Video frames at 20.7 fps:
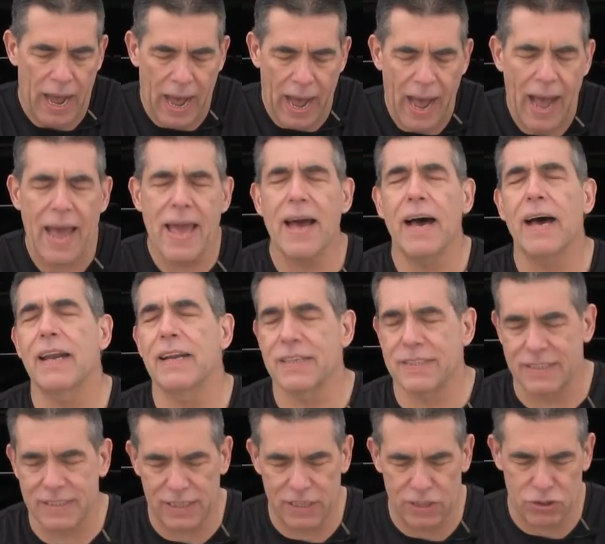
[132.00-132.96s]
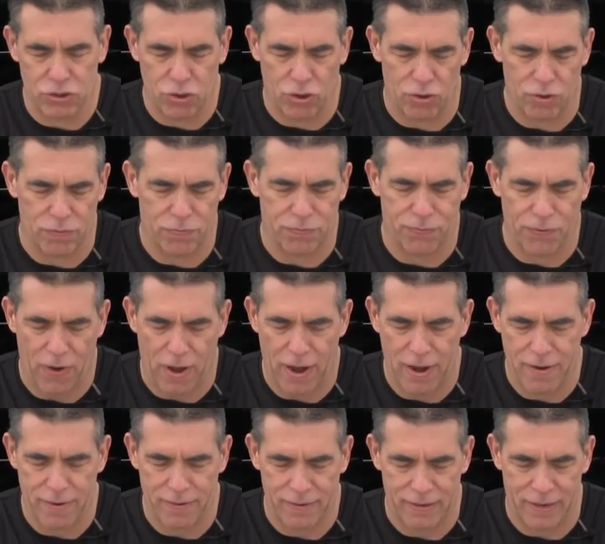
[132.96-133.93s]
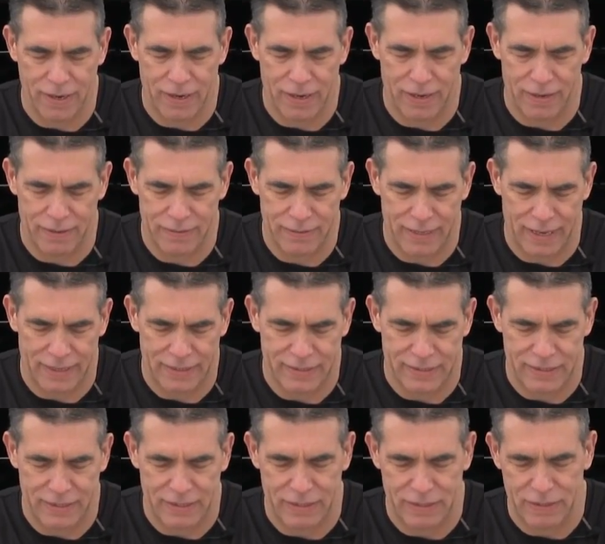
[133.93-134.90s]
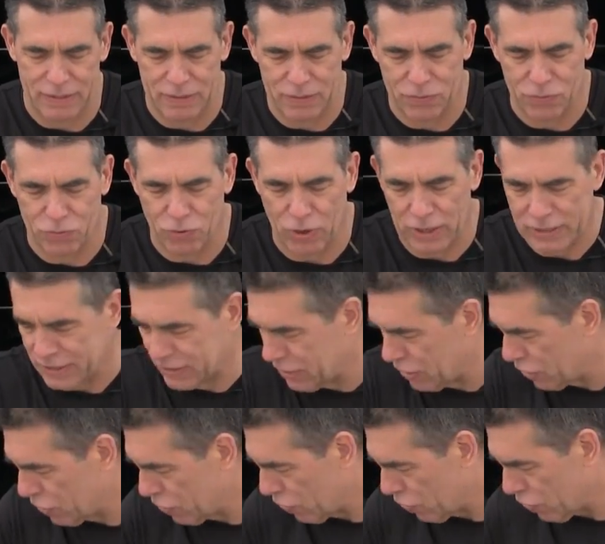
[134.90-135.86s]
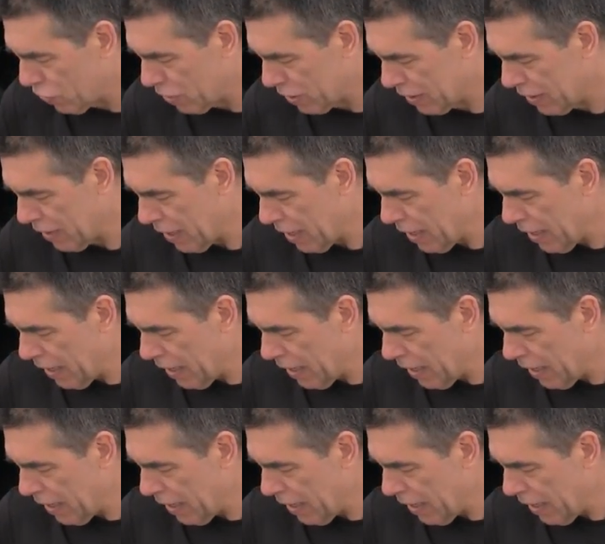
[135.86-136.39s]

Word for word: I honestly don't find uh, that the rusted hook